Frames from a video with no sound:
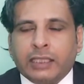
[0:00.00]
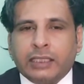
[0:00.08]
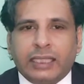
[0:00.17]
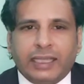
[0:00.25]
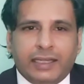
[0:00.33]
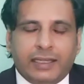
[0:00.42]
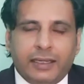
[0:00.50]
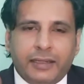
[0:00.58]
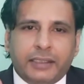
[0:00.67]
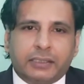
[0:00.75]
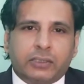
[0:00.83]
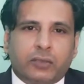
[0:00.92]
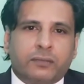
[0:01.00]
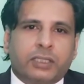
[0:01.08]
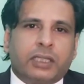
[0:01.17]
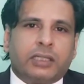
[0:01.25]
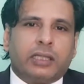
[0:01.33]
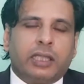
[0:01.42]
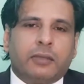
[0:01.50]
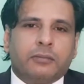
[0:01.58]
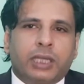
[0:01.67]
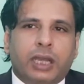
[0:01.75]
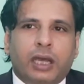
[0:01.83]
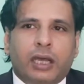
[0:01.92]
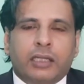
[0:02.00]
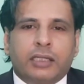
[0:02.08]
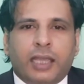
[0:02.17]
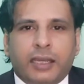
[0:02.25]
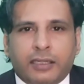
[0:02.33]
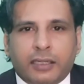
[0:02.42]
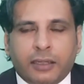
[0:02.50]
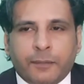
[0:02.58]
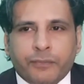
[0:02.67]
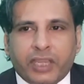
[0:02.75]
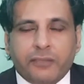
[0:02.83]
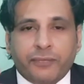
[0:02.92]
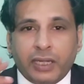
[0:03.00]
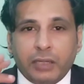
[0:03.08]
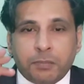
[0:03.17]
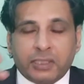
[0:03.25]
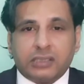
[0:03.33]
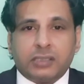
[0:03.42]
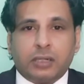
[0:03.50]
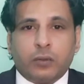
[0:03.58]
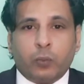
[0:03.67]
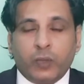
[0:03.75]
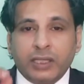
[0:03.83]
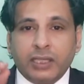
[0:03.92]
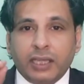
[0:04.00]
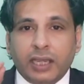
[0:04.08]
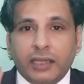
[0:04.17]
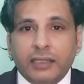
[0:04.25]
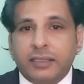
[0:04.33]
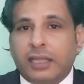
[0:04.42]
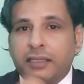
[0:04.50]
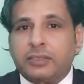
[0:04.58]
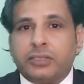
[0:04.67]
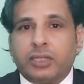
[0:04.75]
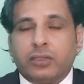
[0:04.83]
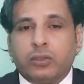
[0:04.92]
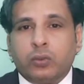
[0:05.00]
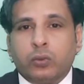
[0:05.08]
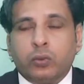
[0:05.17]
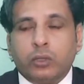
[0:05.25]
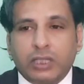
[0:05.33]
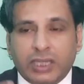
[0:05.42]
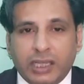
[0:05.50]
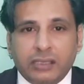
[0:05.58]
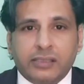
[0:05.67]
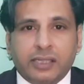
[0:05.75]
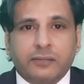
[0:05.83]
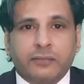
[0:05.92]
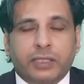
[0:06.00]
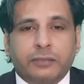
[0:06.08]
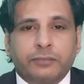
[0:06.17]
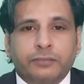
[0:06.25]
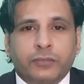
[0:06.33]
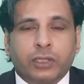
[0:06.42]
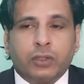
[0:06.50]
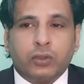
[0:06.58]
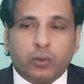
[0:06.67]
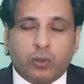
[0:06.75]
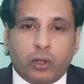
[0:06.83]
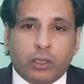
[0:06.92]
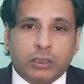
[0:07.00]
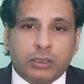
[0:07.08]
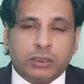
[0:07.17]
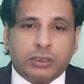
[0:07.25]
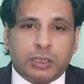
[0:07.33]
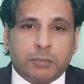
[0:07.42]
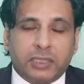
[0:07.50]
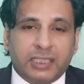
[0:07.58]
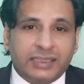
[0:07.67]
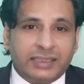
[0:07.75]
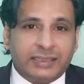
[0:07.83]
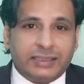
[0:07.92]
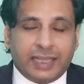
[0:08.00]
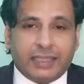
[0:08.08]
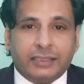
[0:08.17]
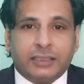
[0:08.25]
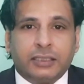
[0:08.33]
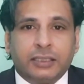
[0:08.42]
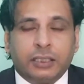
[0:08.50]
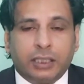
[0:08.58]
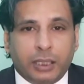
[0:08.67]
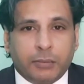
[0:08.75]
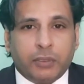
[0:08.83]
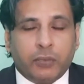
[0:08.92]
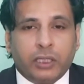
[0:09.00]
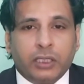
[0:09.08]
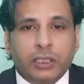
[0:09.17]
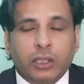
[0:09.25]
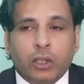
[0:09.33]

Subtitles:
The ingredients of the Qatl are that if any person with intention to kill someone, to cause somebody's death, number 1,